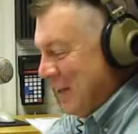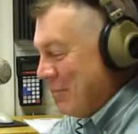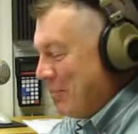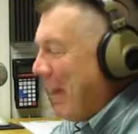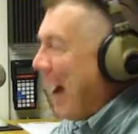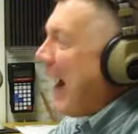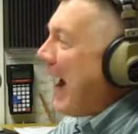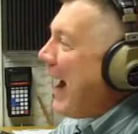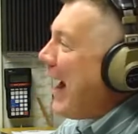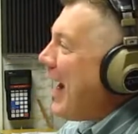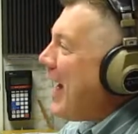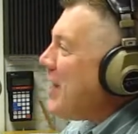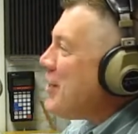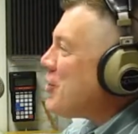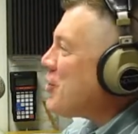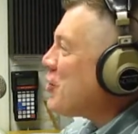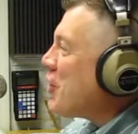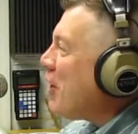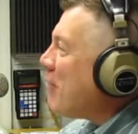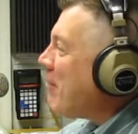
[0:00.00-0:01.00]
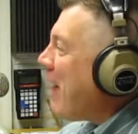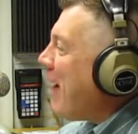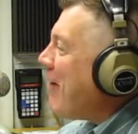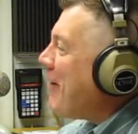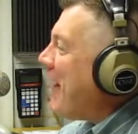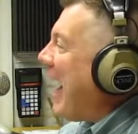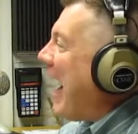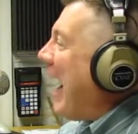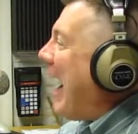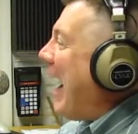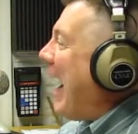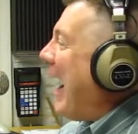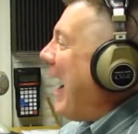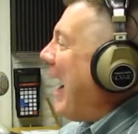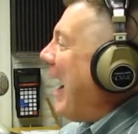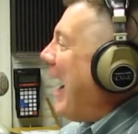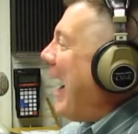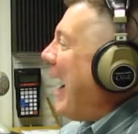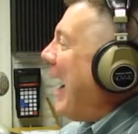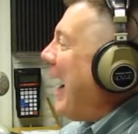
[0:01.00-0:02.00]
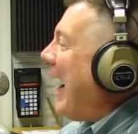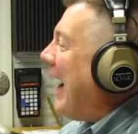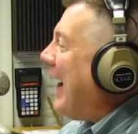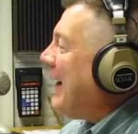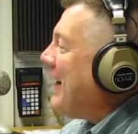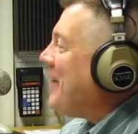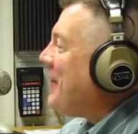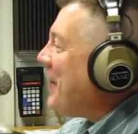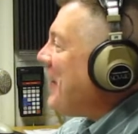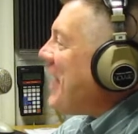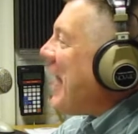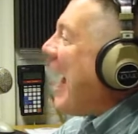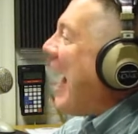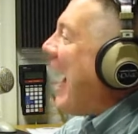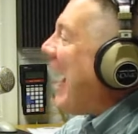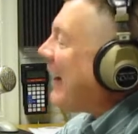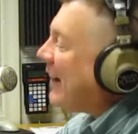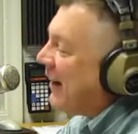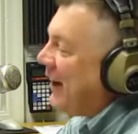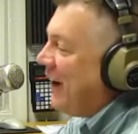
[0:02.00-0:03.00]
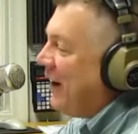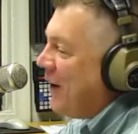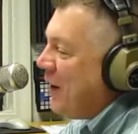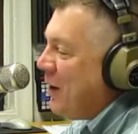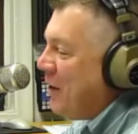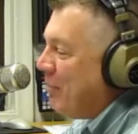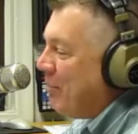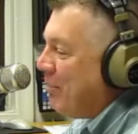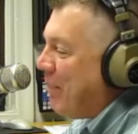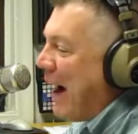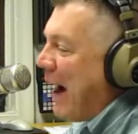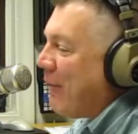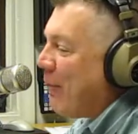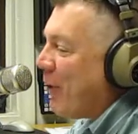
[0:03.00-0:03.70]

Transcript: my Sharona, the neck. By